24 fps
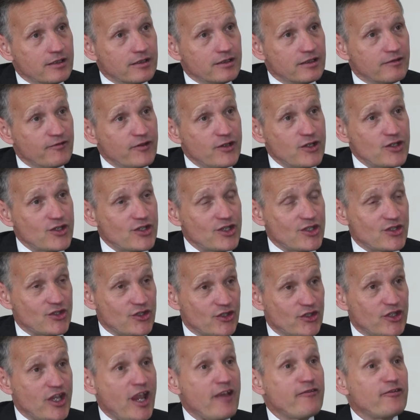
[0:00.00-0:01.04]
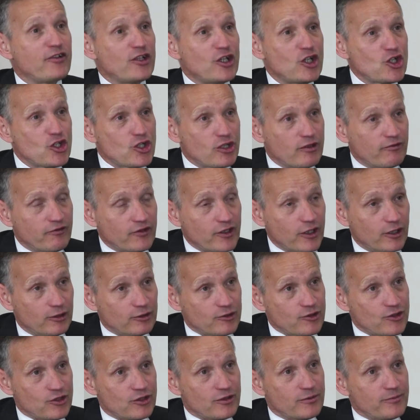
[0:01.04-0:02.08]
The first is the definition of
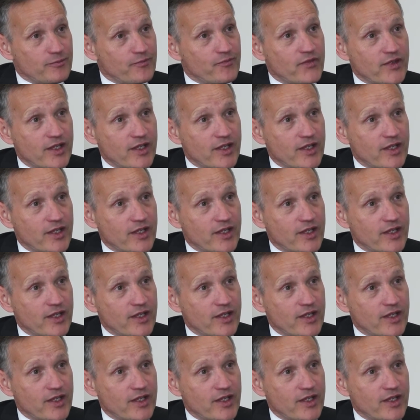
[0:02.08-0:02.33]
culture,